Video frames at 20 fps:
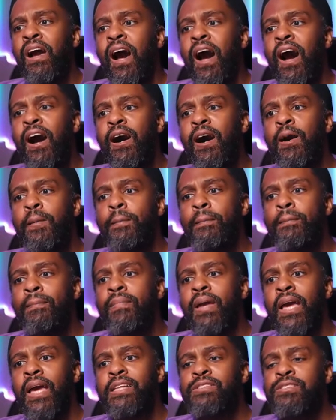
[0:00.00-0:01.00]

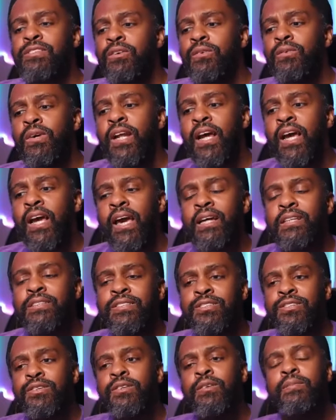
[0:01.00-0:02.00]
And so, what I had to
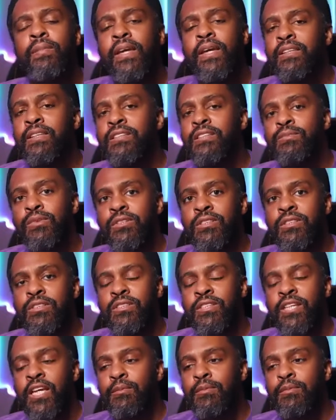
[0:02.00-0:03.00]
do to make this more
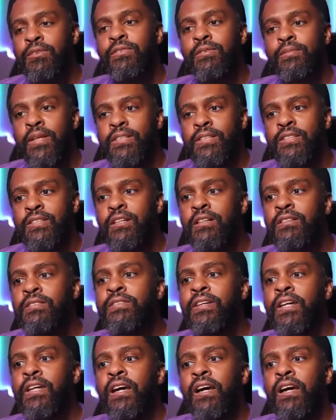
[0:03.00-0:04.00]
sustainable for myself,
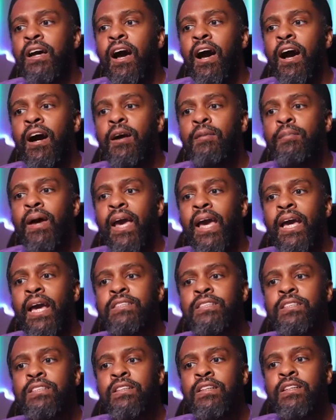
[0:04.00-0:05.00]
I had
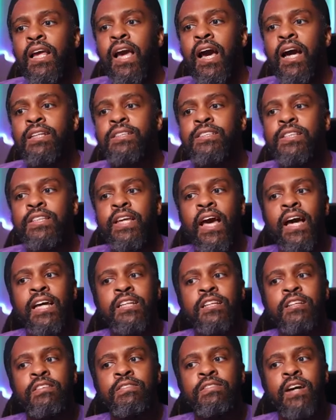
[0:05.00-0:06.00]
to constantly
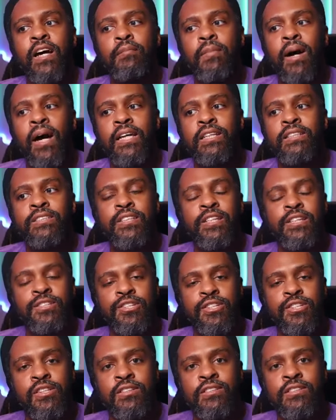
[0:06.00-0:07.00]
identify my
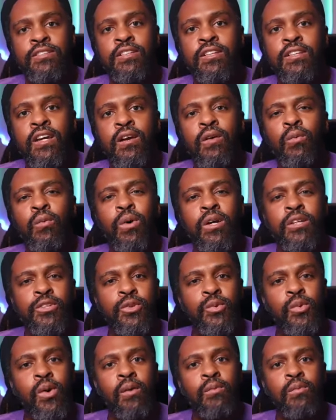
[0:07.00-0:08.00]
intentions. What
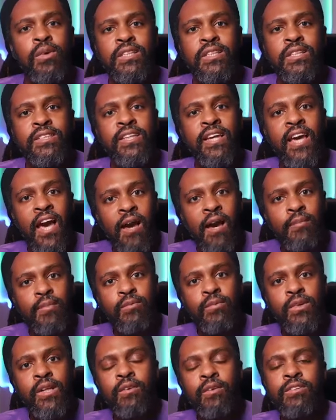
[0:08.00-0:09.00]
do I want to see happen
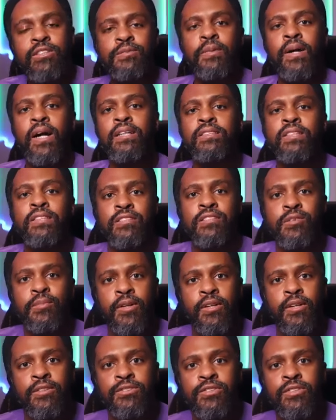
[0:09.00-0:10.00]
when I respond to this
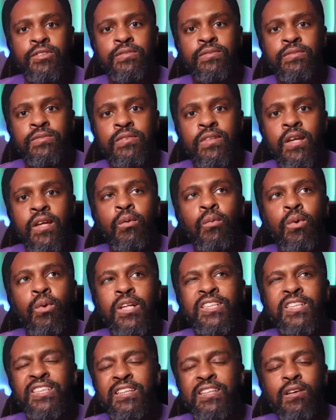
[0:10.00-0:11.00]
person? What
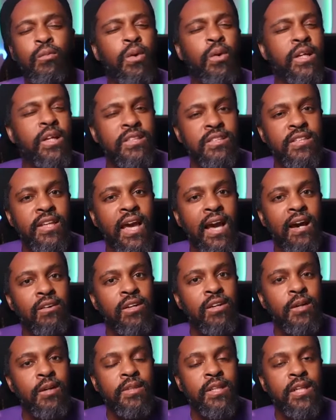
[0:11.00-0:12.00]
is it? What is the
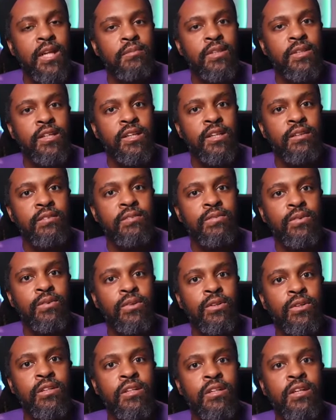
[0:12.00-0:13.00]
outcome that I'm looking
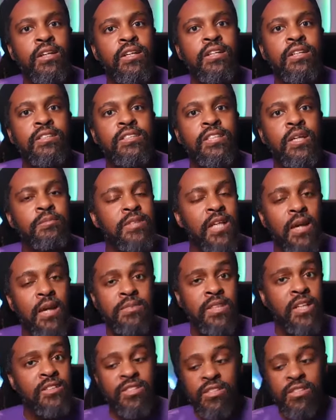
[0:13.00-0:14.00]
for?
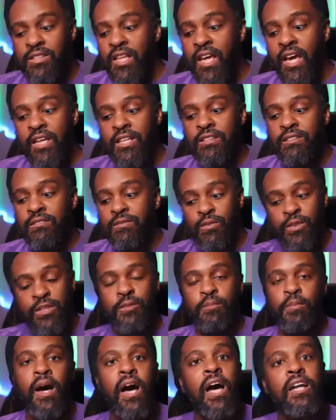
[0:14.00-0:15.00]
Sometimes I'll just like
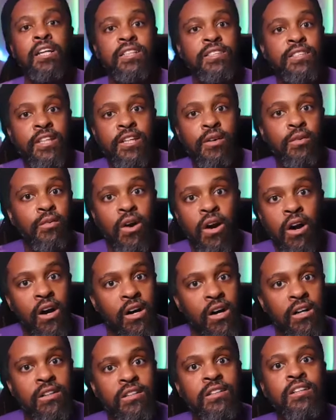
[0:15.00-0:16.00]
respond because they're
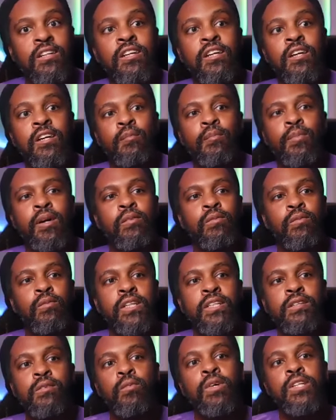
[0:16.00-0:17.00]
wrong. But
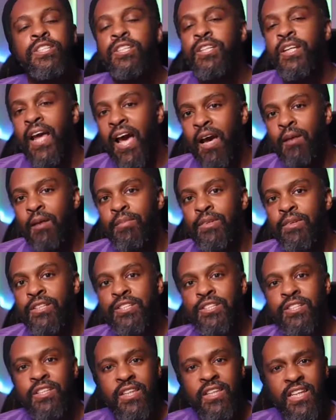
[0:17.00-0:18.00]
what should happen?
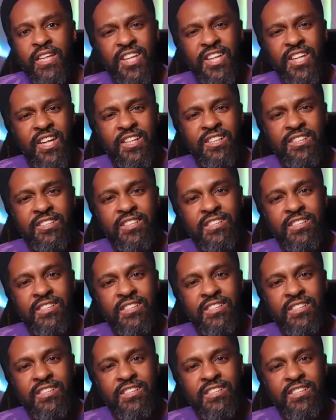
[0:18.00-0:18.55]
Should they change and